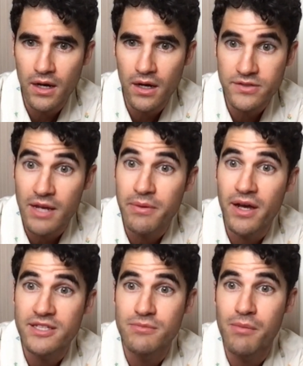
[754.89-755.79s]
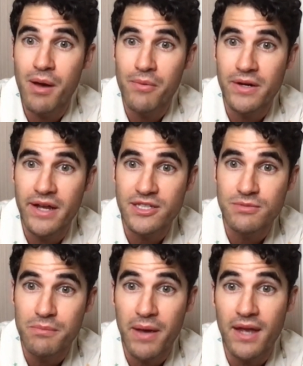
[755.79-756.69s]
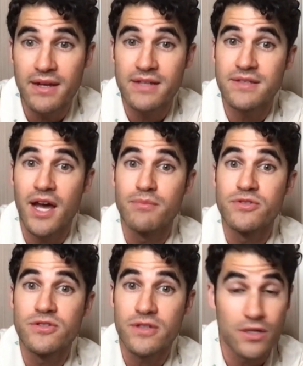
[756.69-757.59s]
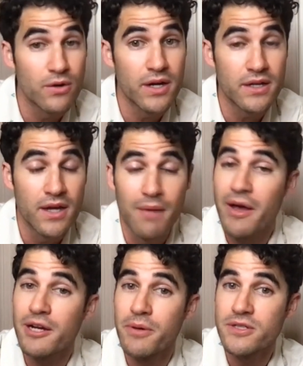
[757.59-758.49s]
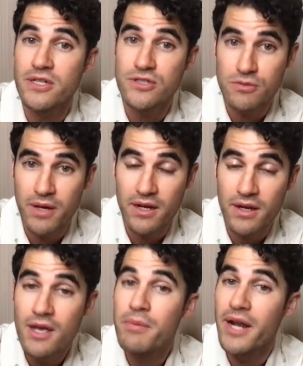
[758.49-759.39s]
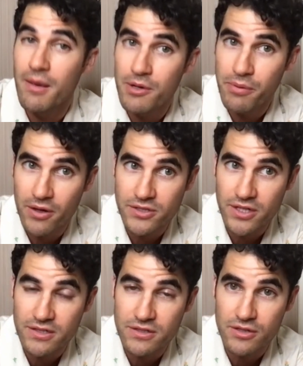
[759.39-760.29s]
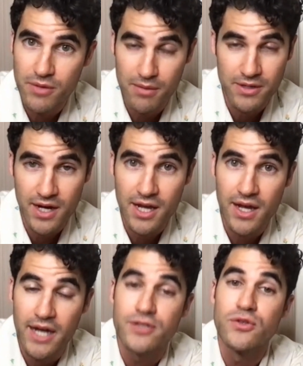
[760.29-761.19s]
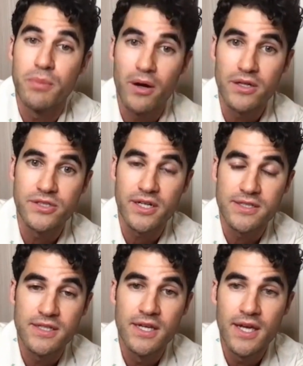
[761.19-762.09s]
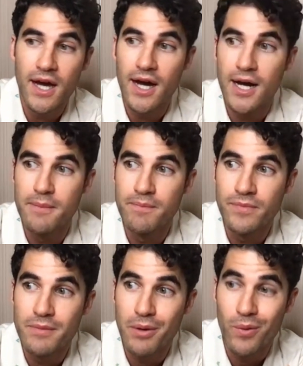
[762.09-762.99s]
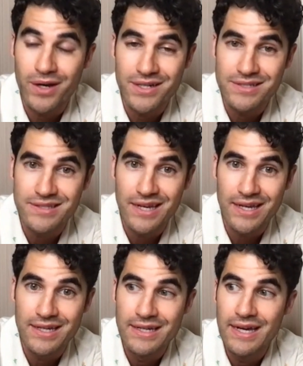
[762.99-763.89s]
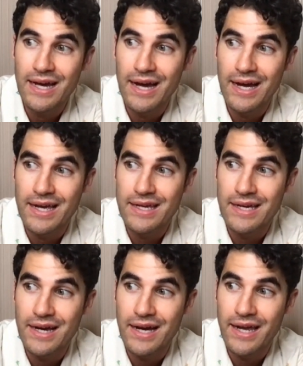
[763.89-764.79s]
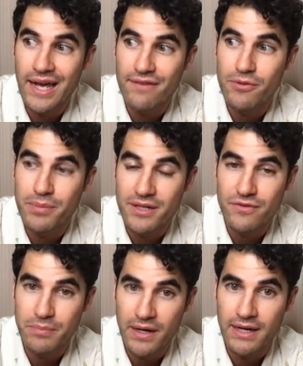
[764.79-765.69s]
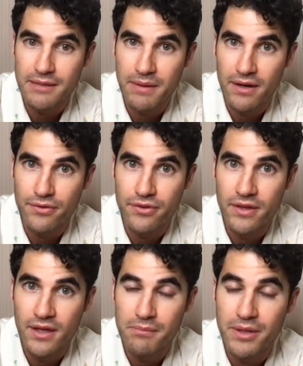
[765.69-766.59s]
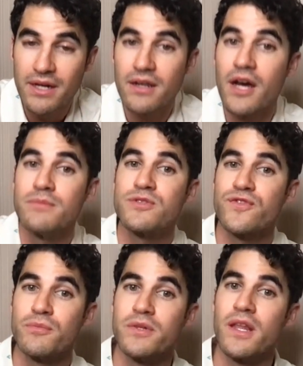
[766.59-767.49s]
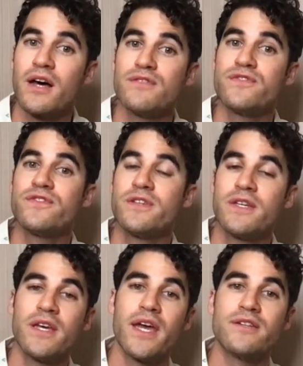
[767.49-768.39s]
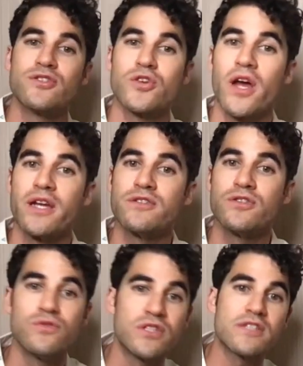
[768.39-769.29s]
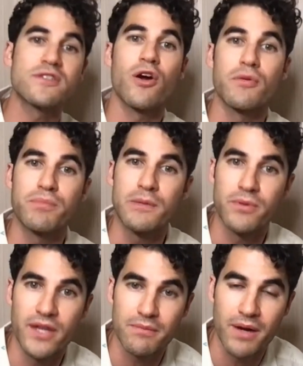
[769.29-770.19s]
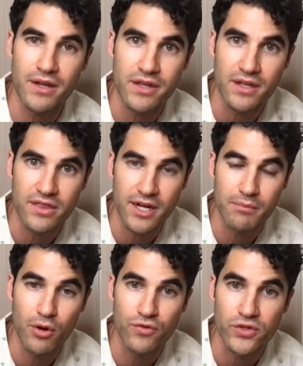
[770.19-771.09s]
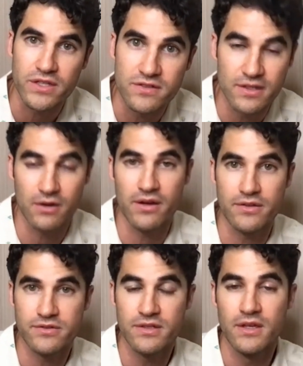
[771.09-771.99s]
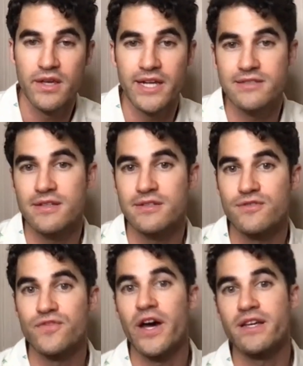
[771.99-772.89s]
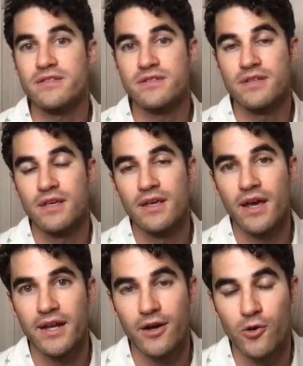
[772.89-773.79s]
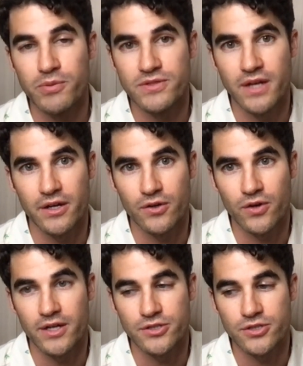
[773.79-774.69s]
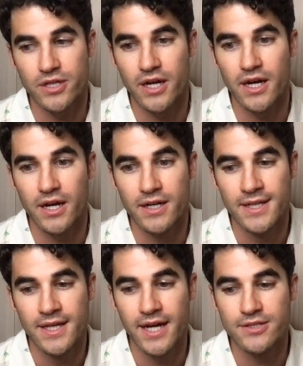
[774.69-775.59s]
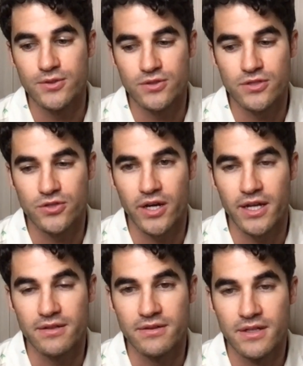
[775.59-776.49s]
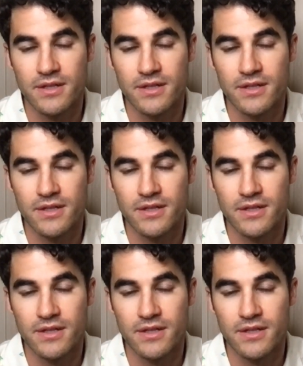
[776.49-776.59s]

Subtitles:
Stop cussing my mama right next to me. Peyton S. You know what? I'm not going to apologize to you, Peyton, but I am going to apologize to your mama. I do apologize. But what can I say? I have a bit of a potty mouth, but it comes from love and trying to disarm people that might think that I'm overly serious. It's a device, and I hope it's not a crutch. I do it to try and